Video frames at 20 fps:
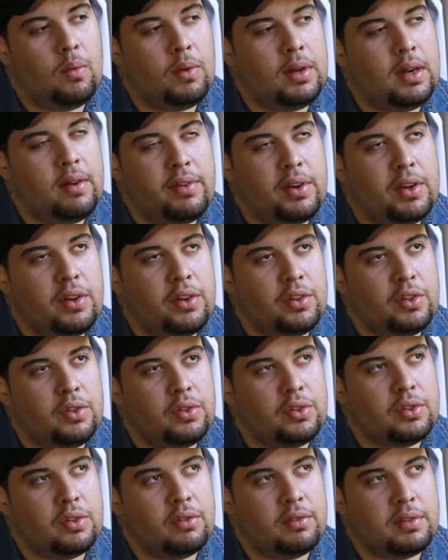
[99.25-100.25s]
whenever you're
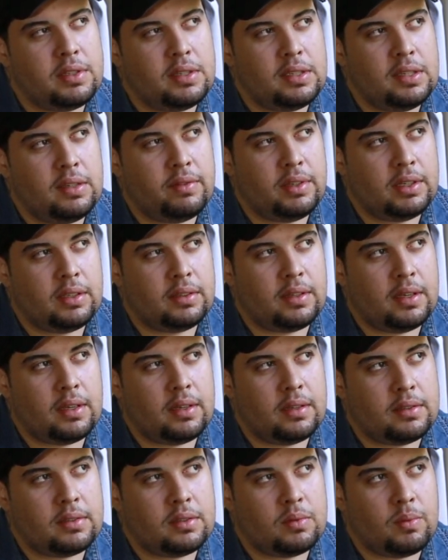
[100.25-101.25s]
used to receiving
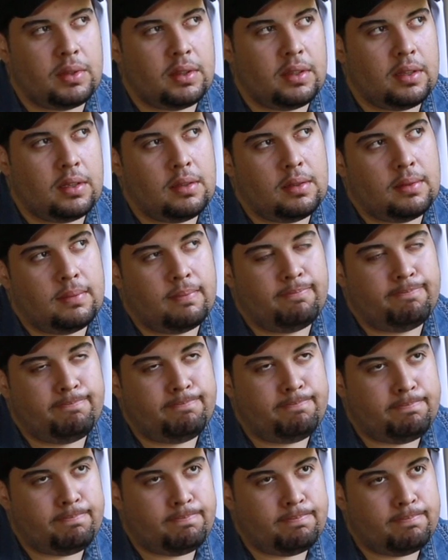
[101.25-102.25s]
things
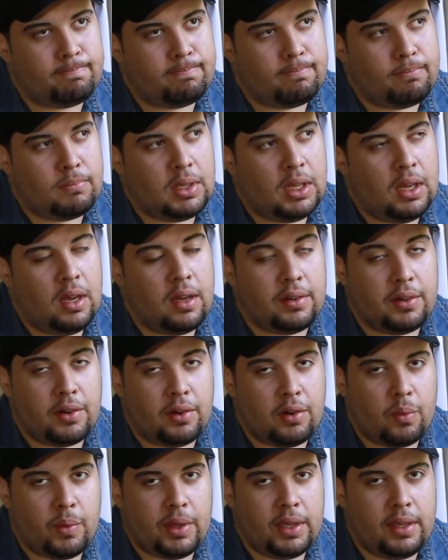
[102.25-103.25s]
within
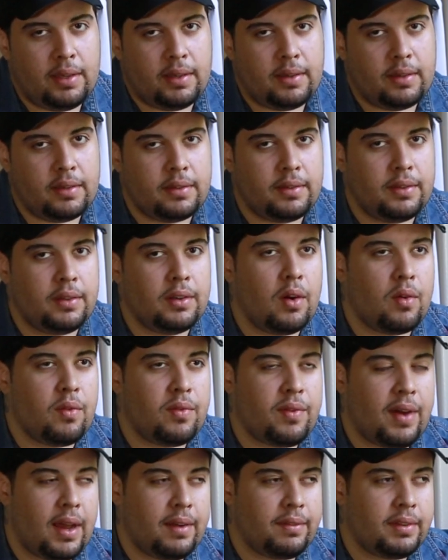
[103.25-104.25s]
under a week,
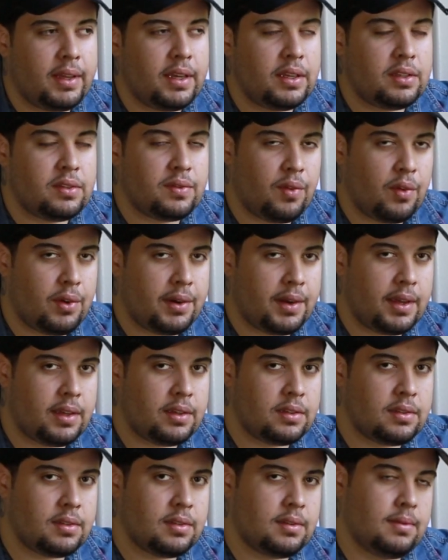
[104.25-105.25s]
5 days, 4
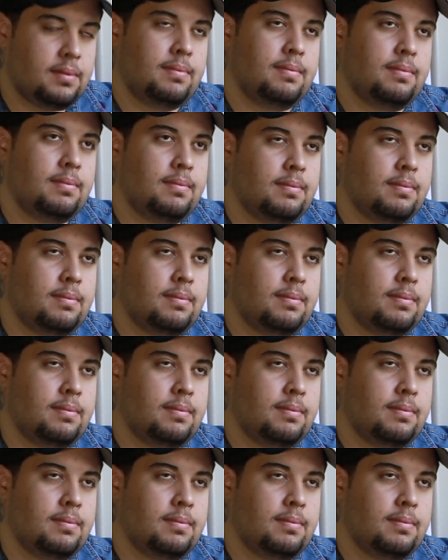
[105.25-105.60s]
days,